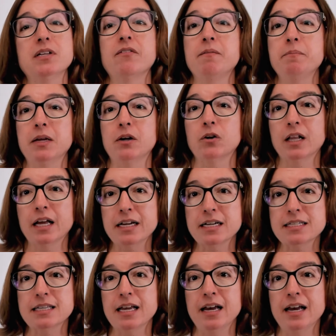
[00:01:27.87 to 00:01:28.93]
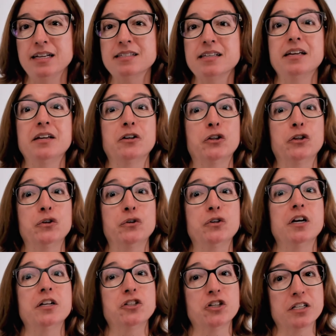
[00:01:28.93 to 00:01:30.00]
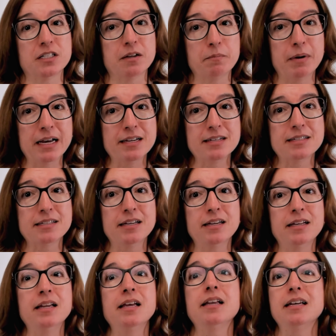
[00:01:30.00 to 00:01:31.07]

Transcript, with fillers: of aminoglycosides include gentamicin,